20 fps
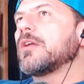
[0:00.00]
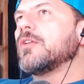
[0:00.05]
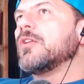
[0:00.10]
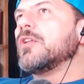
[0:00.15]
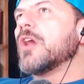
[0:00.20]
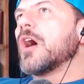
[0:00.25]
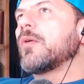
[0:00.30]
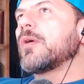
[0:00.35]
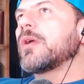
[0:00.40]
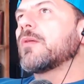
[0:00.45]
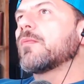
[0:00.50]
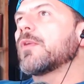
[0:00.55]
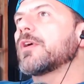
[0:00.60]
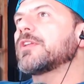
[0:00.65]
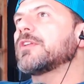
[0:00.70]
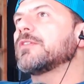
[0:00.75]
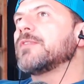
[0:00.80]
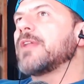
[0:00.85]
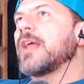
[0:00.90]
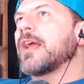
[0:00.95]
knowing
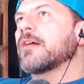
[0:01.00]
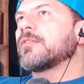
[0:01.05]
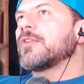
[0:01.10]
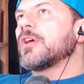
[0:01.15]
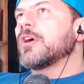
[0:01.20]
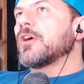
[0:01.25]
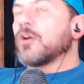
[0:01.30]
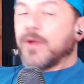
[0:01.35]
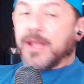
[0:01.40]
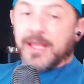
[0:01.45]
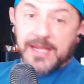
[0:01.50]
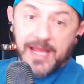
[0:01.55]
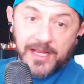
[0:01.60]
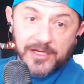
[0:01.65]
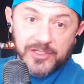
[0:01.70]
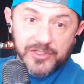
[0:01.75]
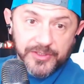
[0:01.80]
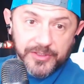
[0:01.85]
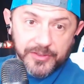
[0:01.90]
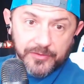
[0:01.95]
what you now know and
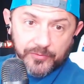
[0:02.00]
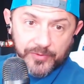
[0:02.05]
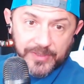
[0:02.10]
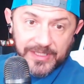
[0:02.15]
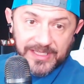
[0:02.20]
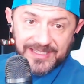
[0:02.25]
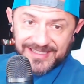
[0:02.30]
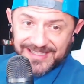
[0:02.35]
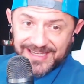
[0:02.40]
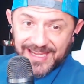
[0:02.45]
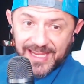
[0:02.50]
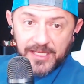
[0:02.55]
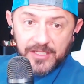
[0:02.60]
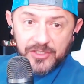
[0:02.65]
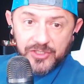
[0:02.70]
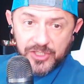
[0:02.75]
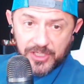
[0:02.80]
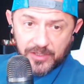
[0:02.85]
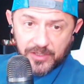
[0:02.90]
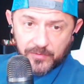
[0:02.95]
actually
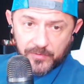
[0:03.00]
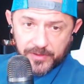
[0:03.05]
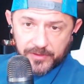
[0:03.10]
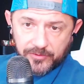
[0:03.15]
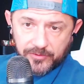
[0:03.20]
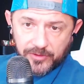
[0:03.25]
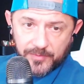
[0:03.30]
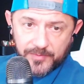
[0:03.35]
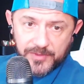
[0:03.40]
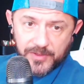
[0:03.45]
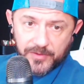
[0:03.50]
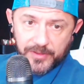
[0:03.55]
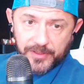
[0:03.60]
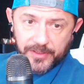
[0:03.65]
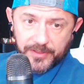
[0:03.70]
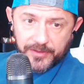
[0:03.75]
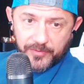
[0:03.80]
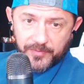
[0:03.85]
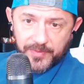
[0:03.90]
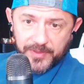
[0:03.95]
re-engaging crypto a
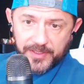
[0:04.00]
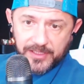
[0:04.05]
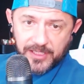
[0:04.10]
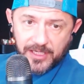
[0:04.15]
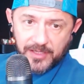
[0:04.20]
little bit,